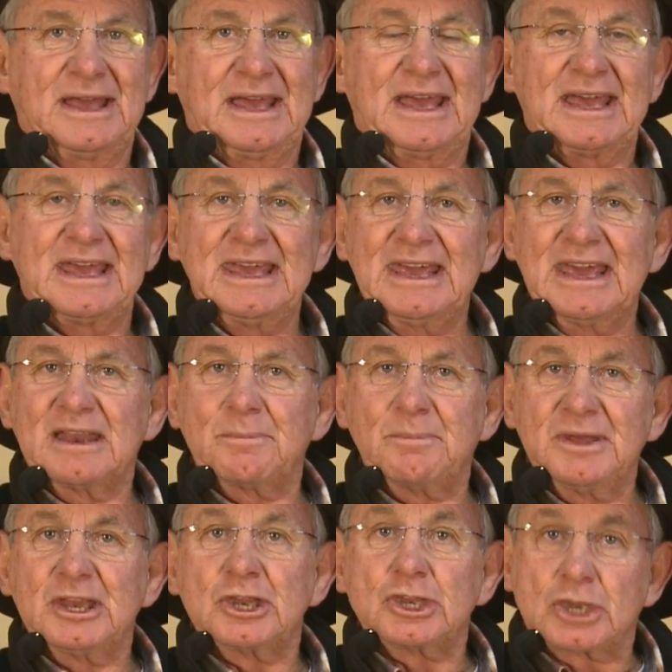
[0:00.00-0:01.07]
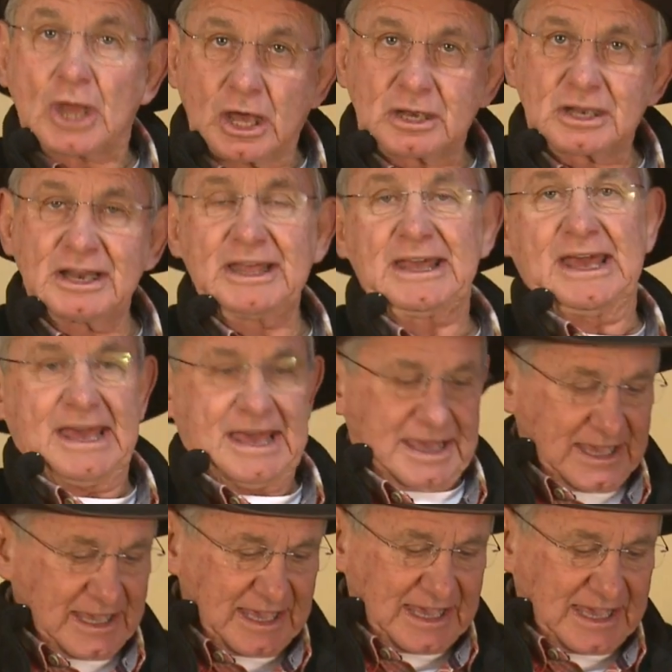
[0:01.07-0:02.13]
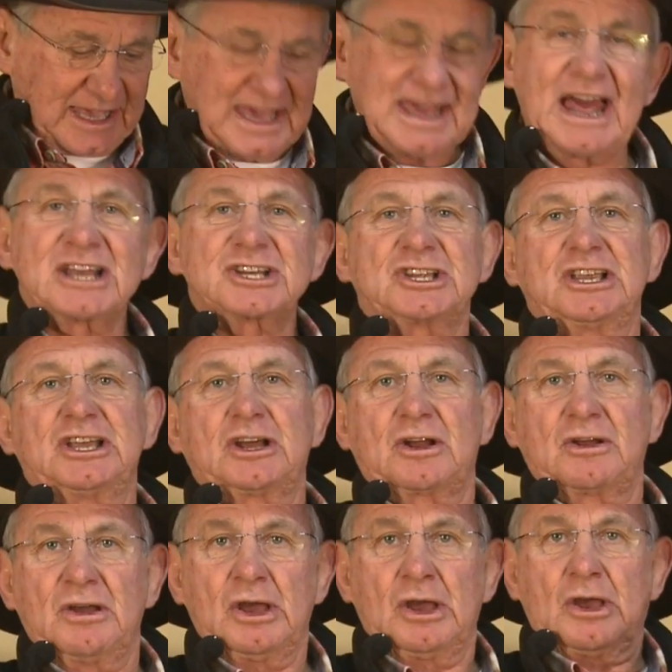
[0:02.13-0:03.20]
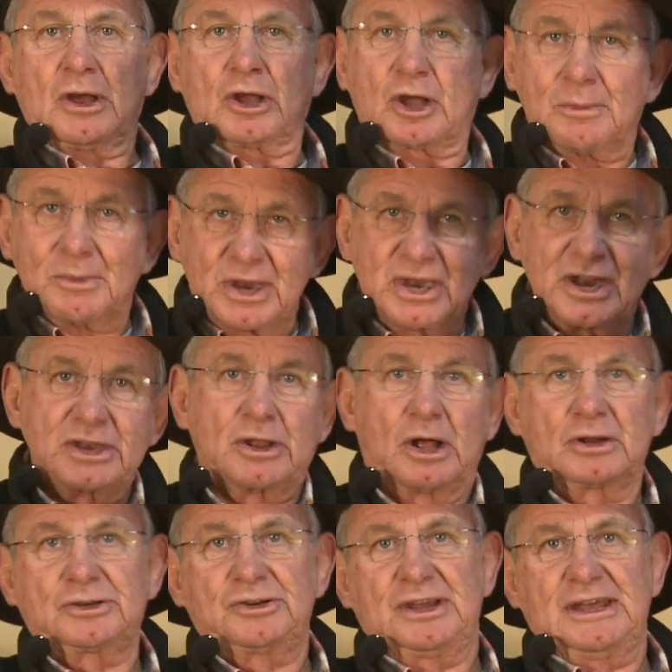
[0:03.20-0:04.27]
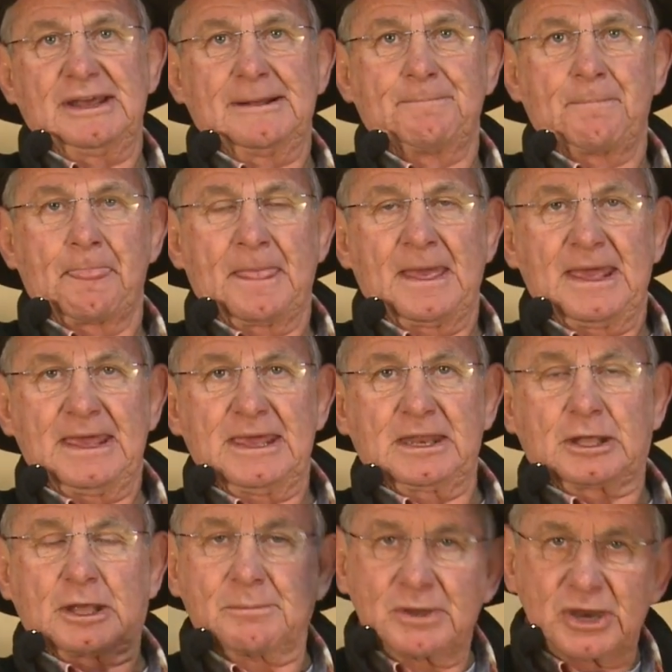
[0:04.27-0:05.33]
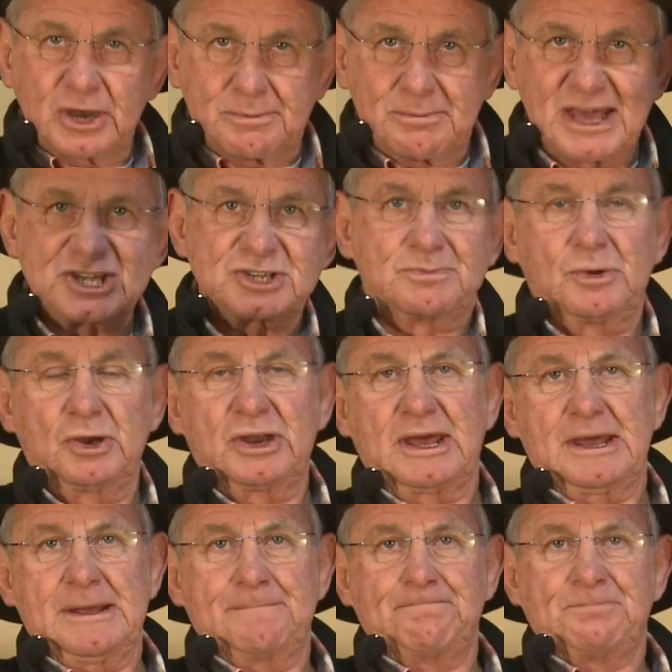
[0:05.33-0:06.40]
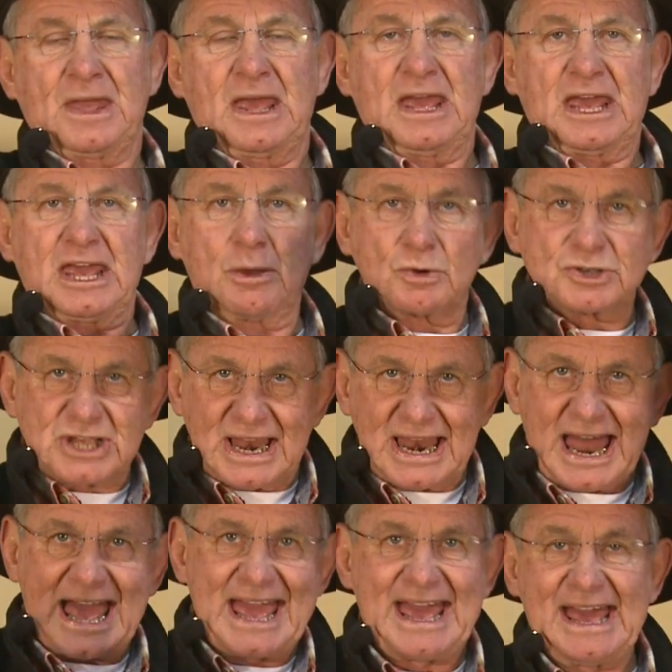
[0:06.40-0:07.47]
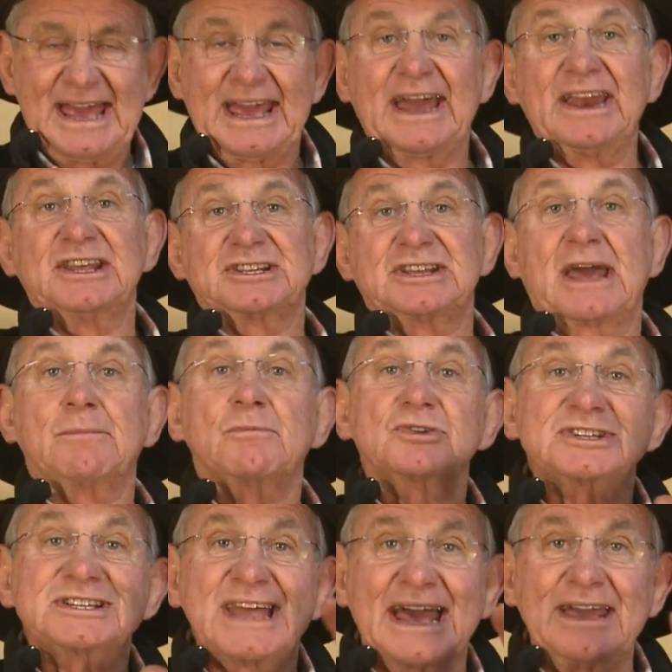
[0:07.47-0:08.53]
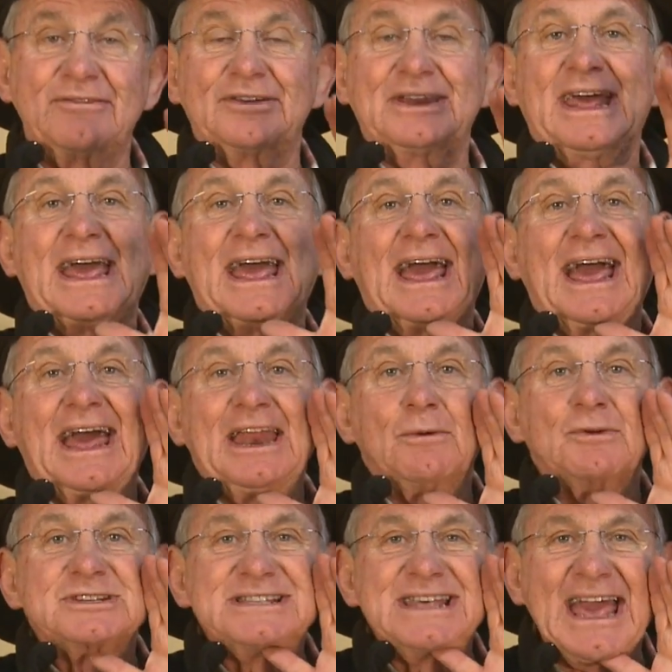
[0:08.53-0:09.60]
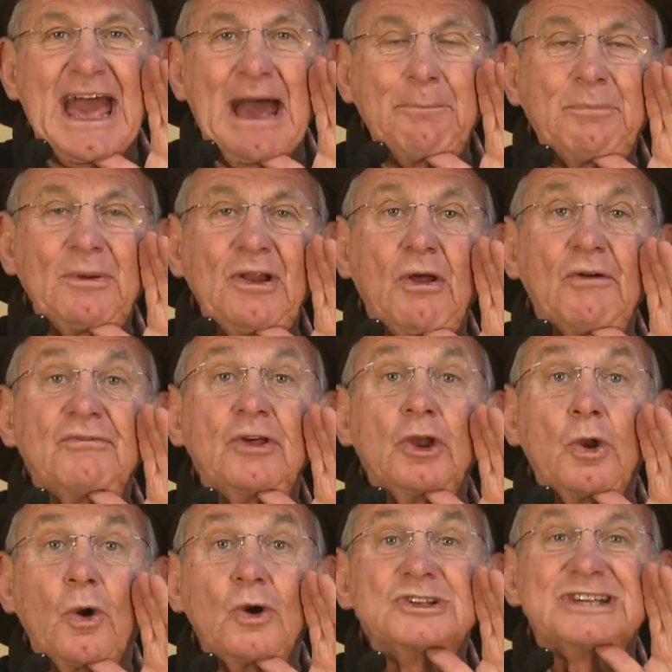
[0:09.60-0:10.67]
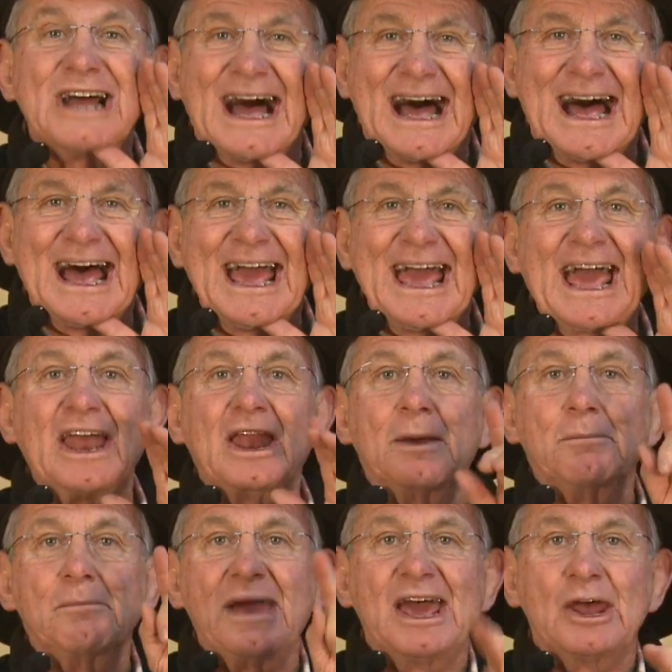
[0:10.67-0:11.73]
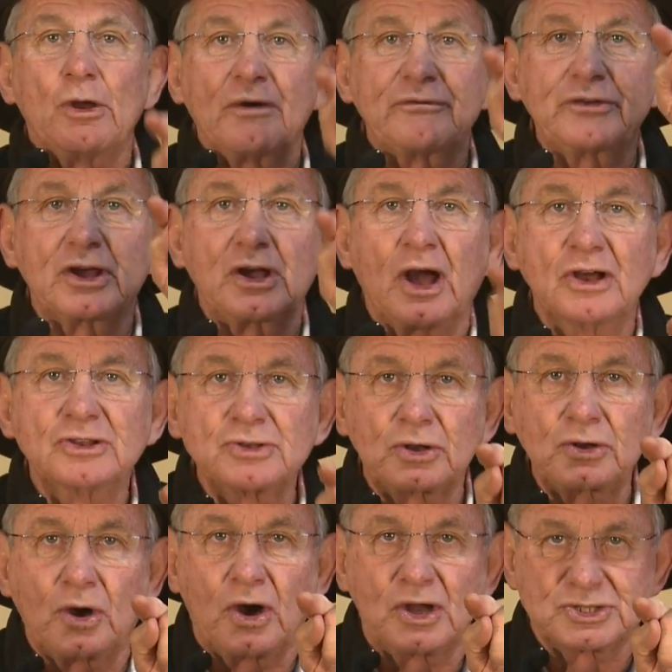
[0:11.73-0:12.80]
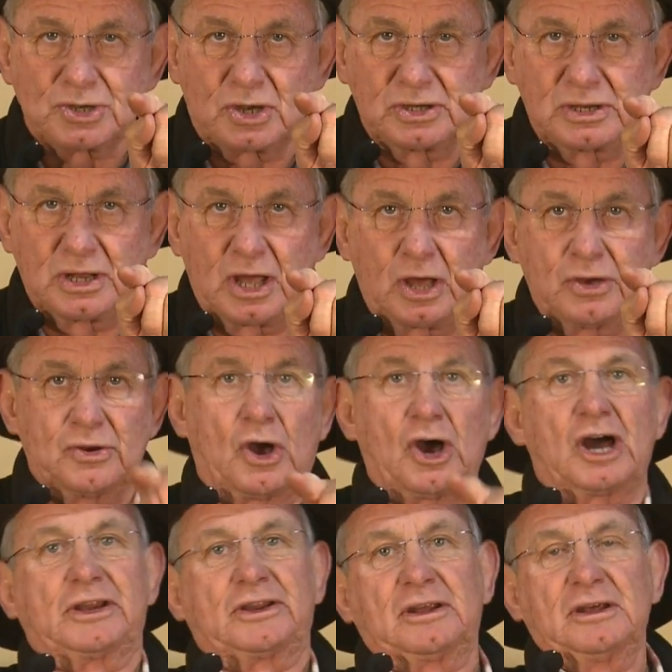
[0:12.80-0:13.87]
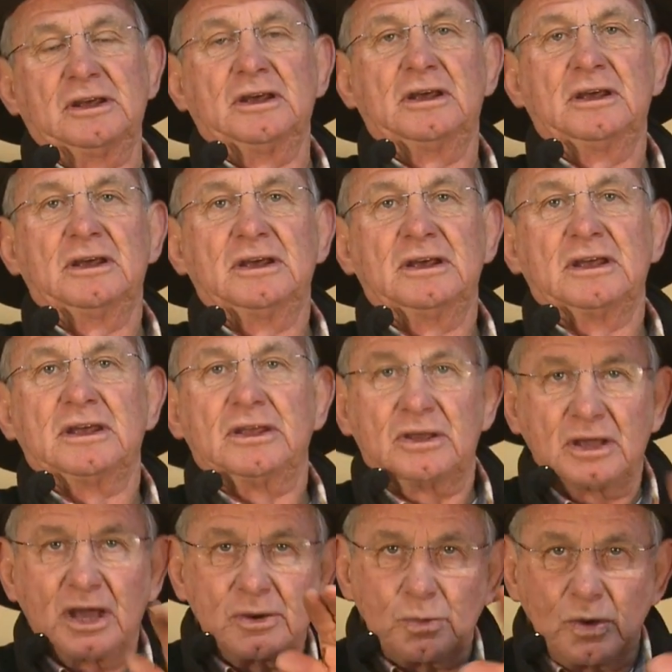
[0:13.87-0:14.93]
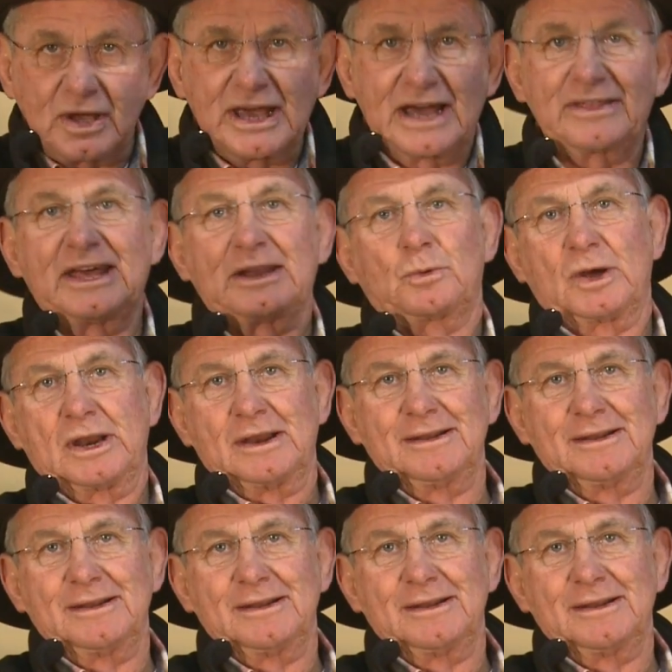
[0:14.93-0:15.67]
He had been totally, he had actually committed adultery. He had committed mass murder. He was a liar and his name was David, and he was the apple of the Lord's eye and a man after God's own heart. You go and work out that one.